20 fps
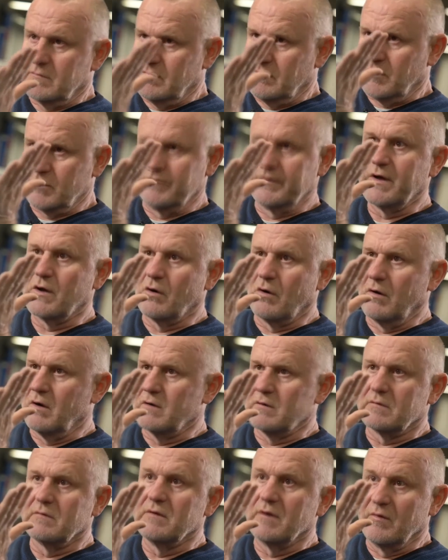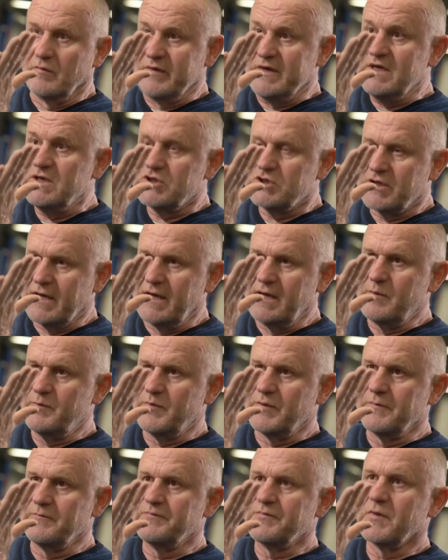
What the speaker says: what we call a V shape.